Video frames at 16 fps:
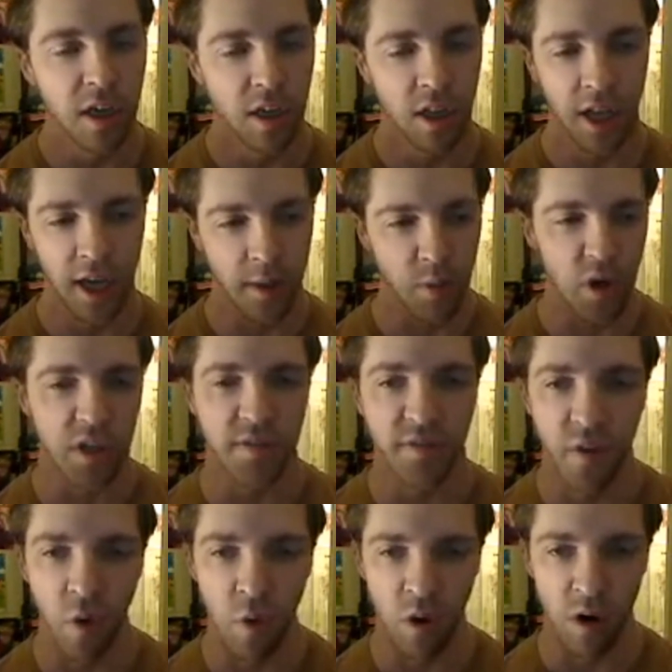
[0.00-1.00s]
Like I press
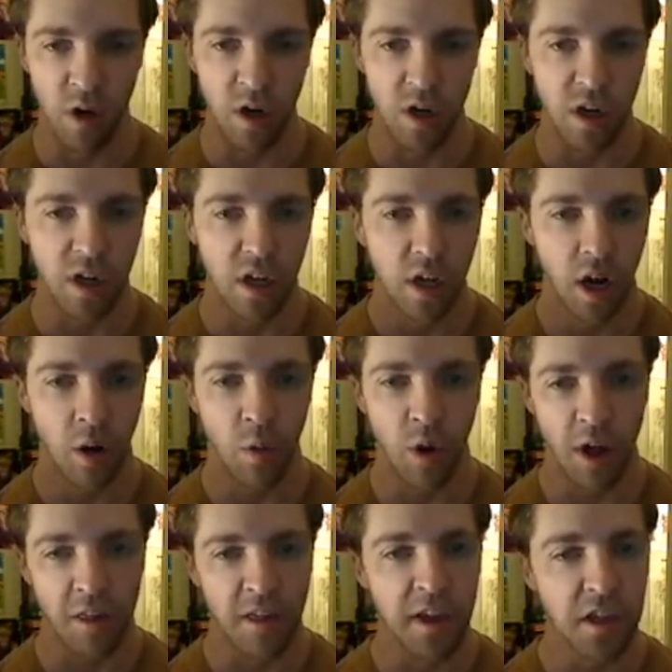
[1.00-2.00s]
forward or what
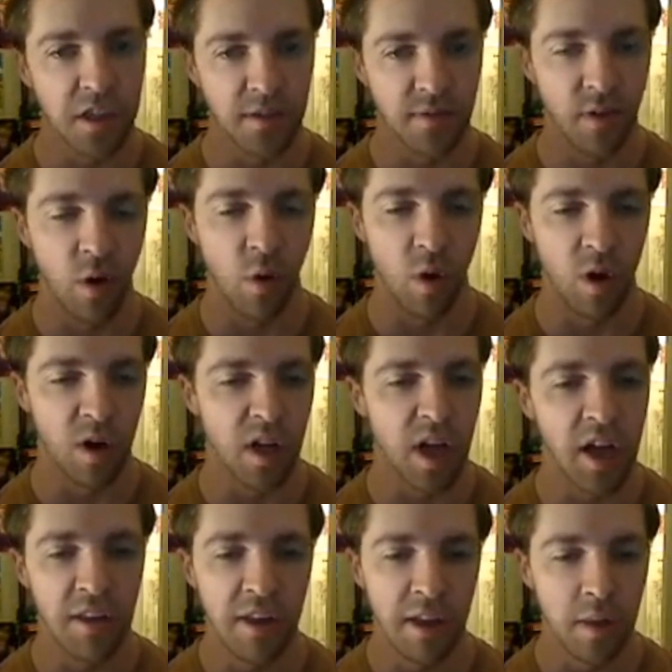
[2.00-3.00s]
I think is forward,
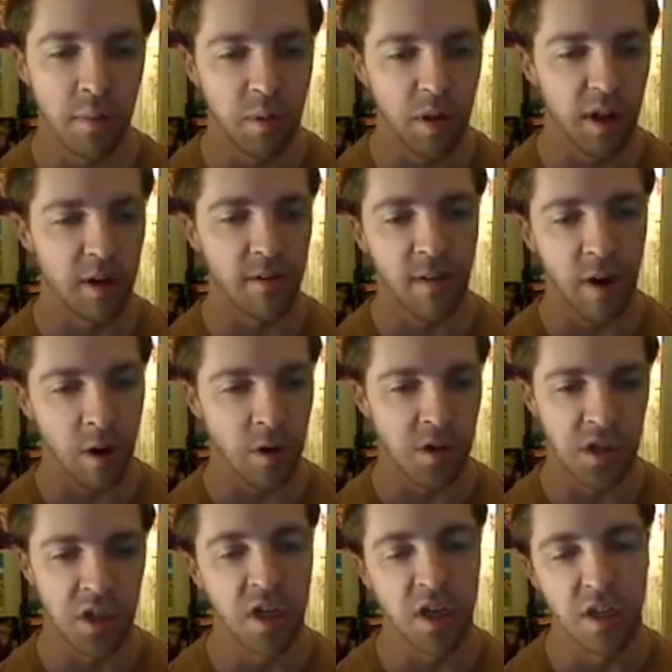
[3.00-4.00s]
and then the player fires
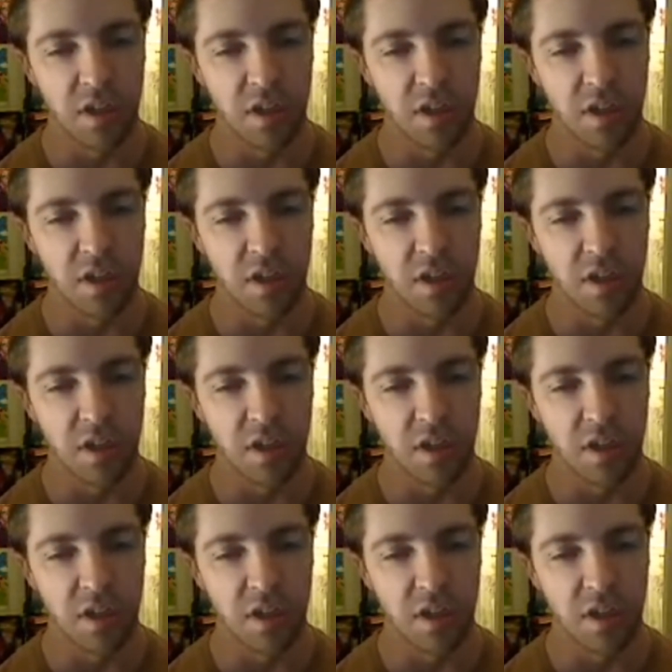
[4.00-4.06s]
a gun.